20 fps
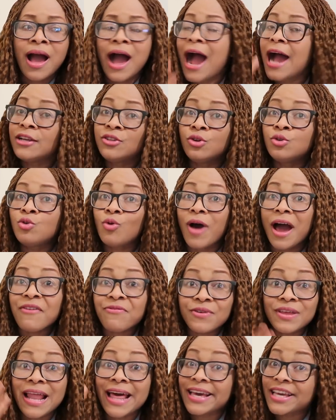I don't know, I
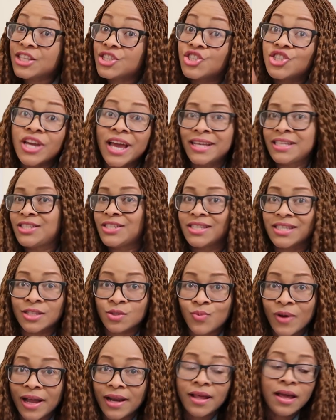feel like it changes
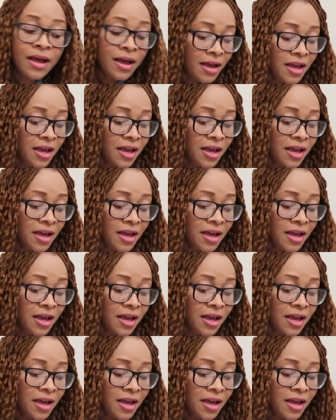as well.